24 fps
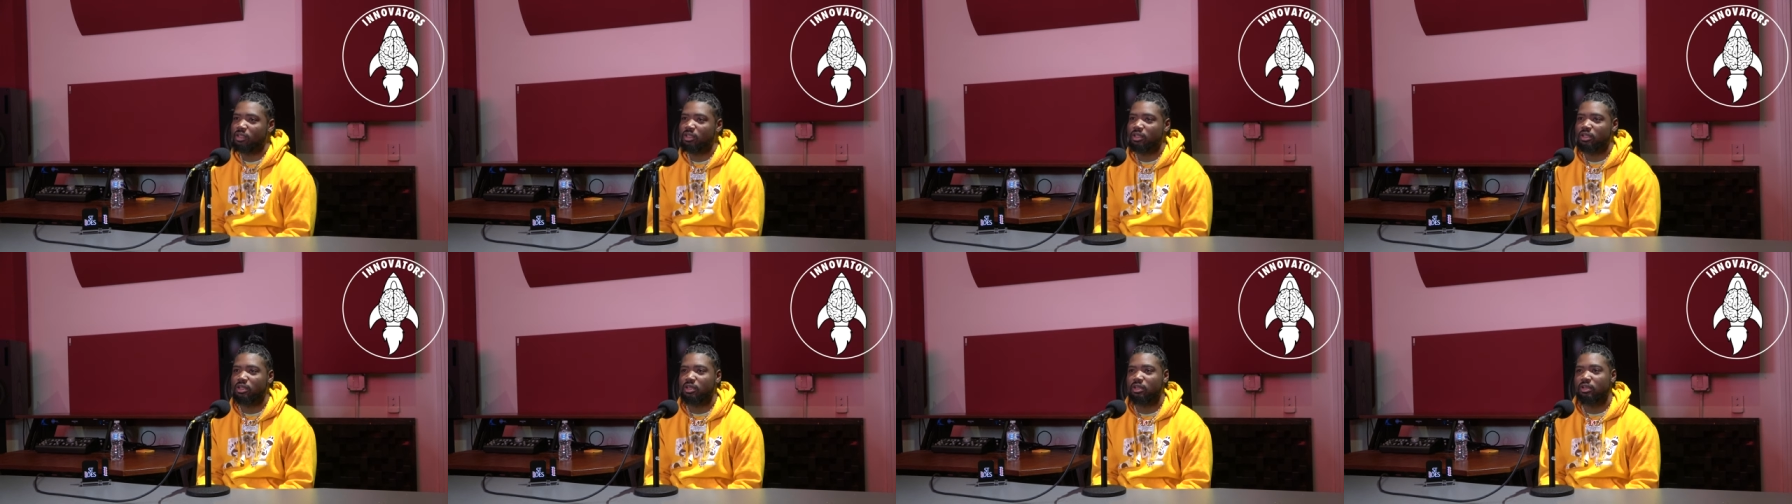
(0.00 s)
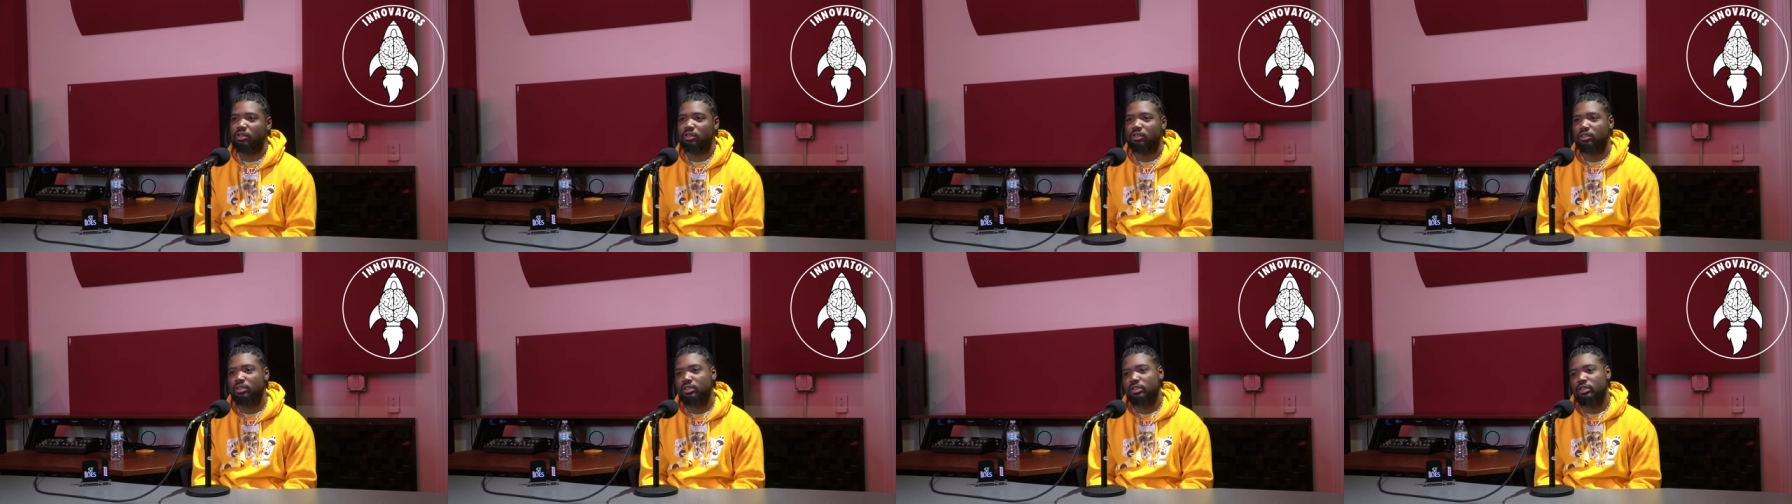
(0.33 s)
you
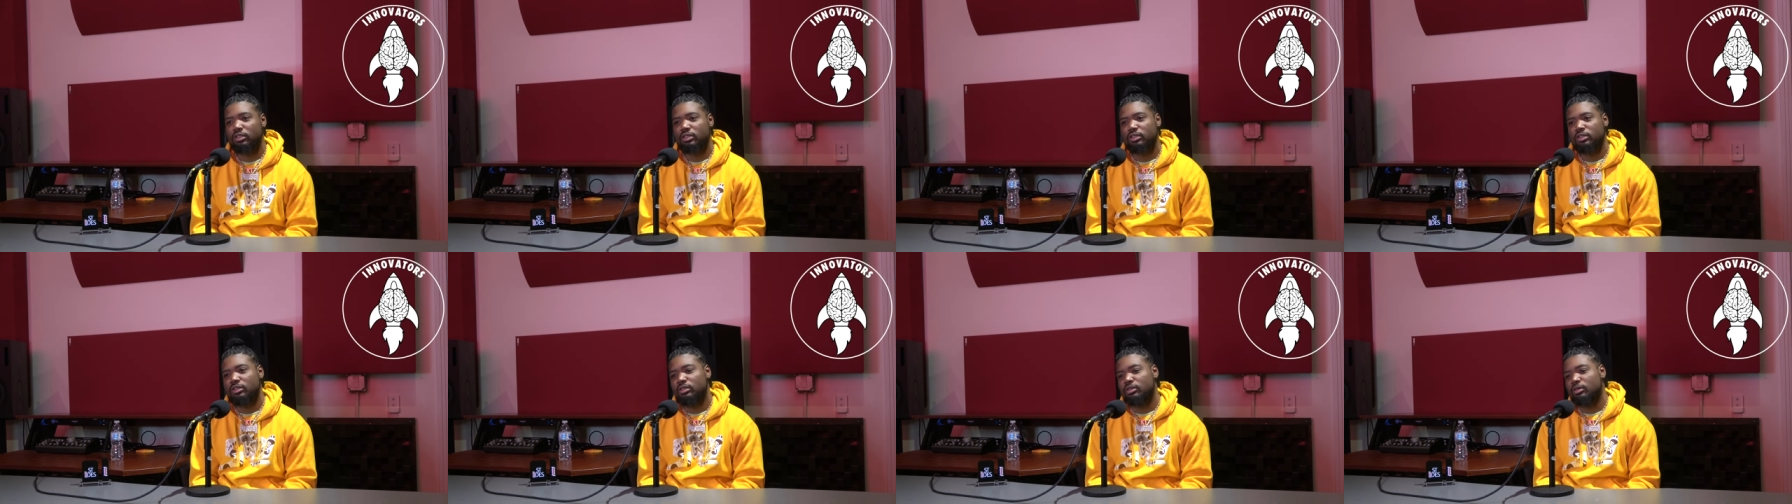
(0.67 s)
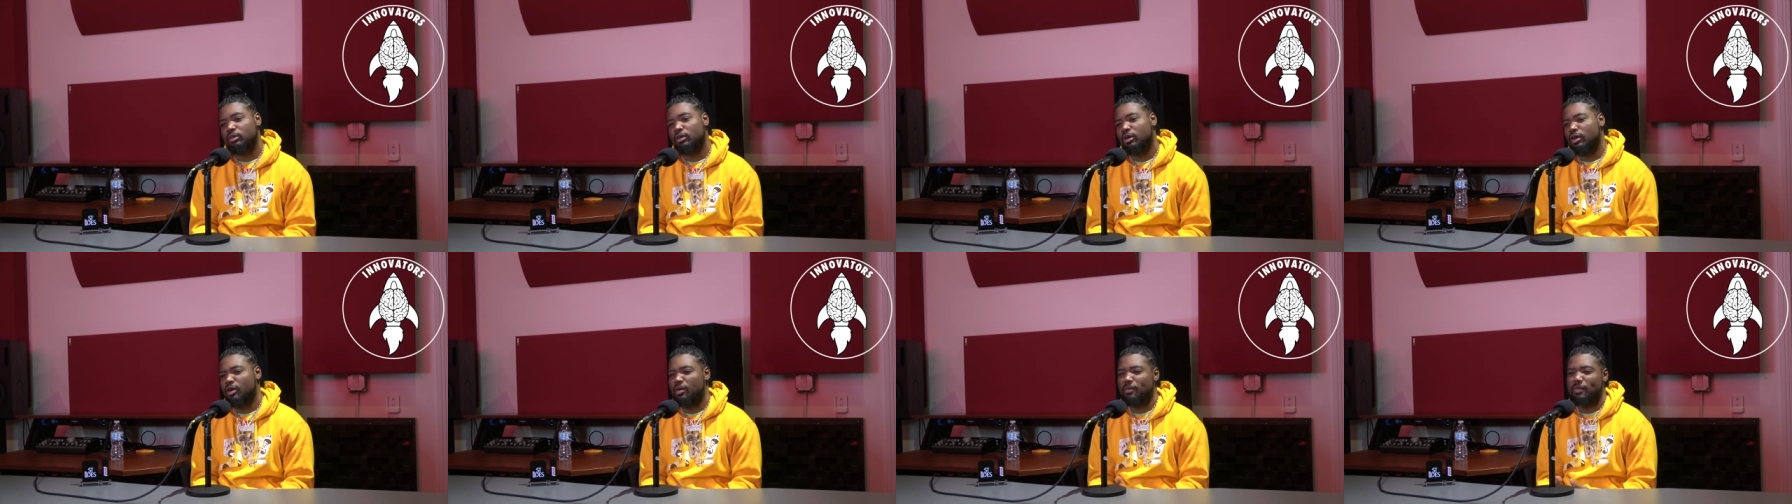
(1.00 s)
know,
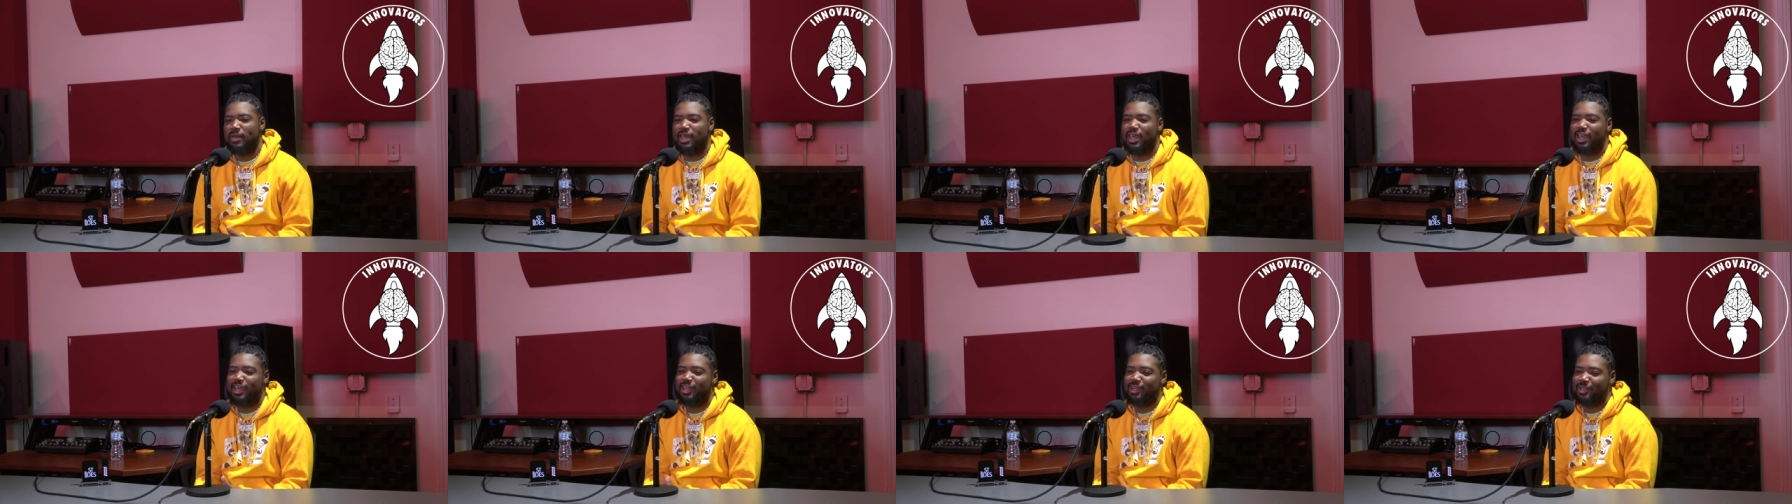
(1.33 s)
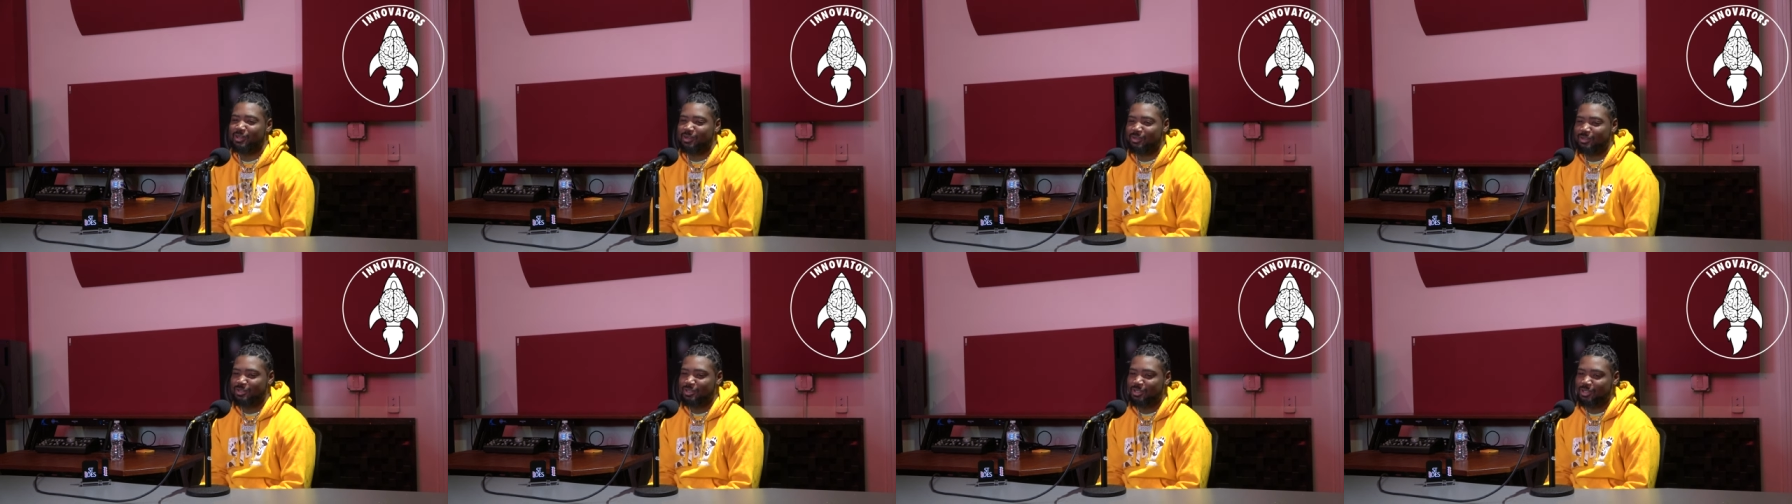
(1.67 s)
on
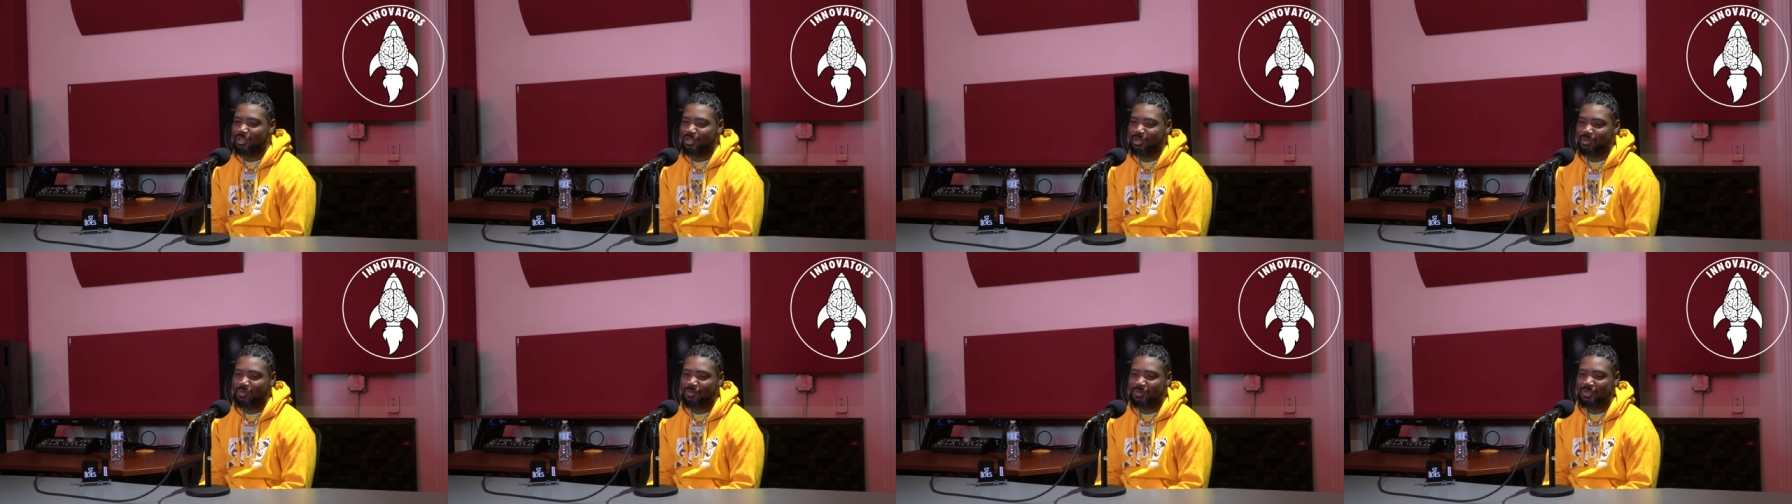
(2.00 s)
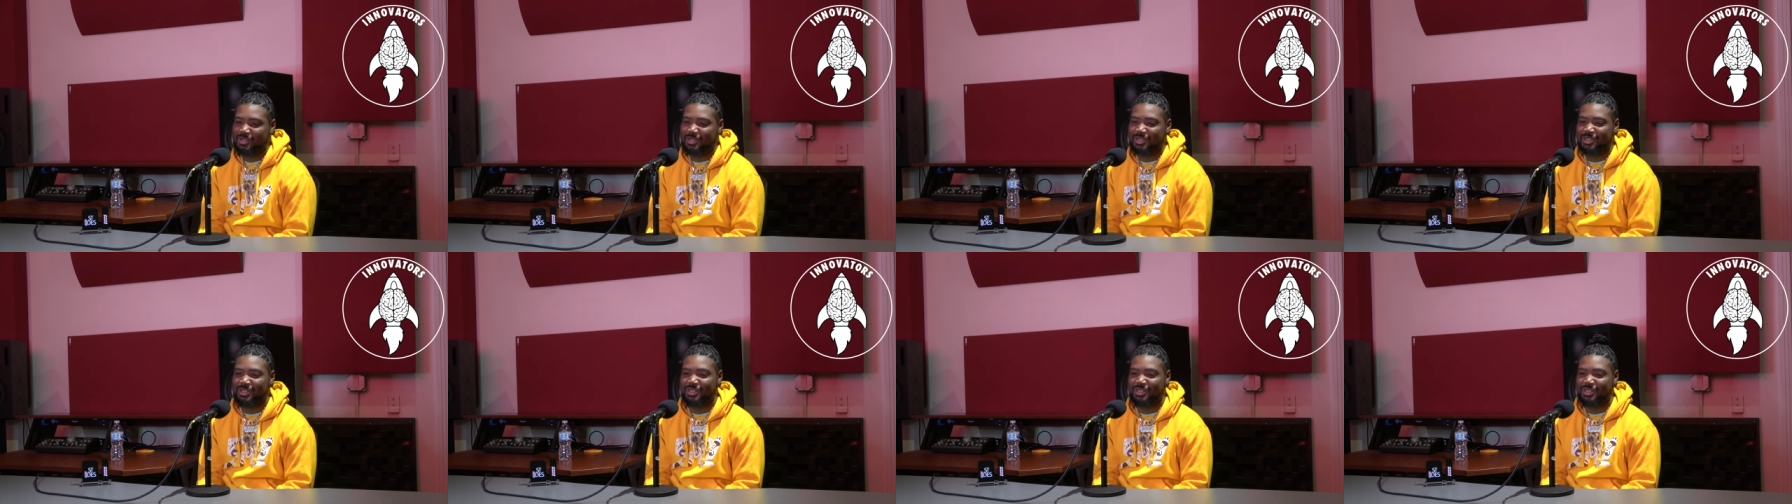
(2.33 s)
Madden or something, you